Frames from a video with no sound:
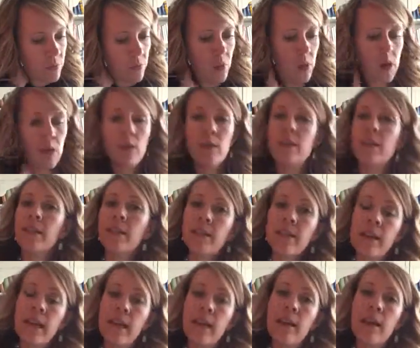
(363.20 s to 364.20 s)
for using
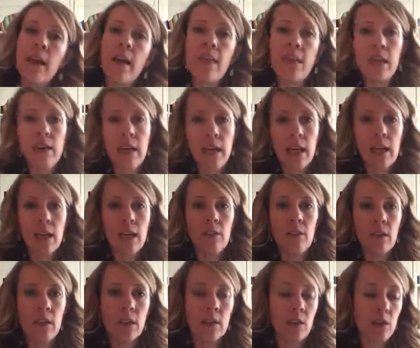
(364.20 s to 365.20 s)
c'est. And the
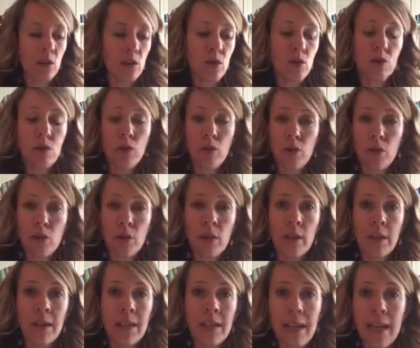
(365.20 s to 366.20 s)
negative is ce
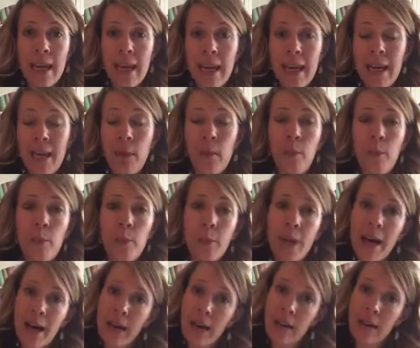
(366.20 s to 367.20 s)
n'est
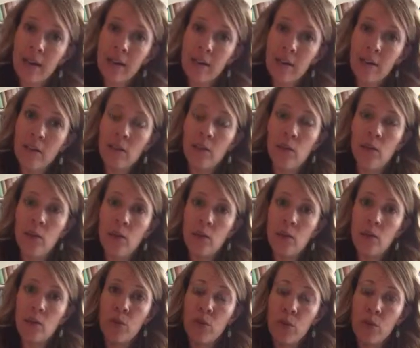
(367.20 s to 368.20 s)
pas. So
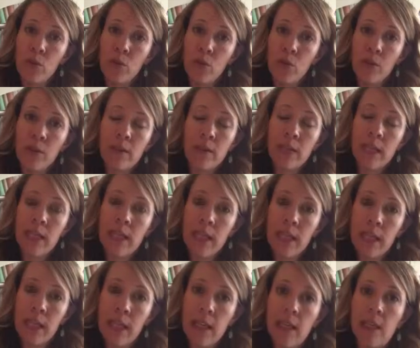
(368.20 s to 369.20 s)
ce,
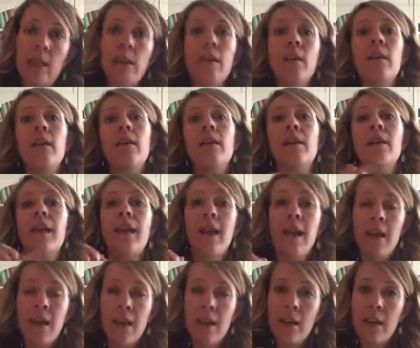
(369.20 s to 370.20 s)
C-E,
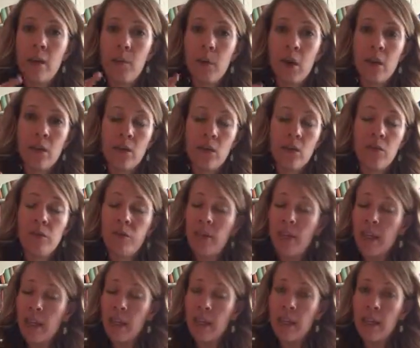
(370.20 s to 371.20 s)
N apostrophe
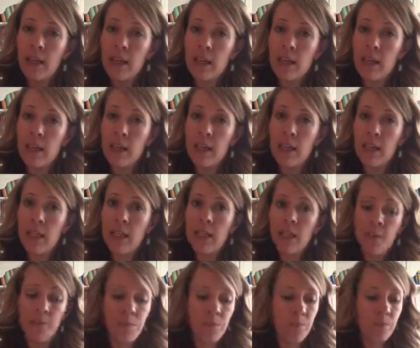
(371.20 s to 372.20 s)
E-S-T,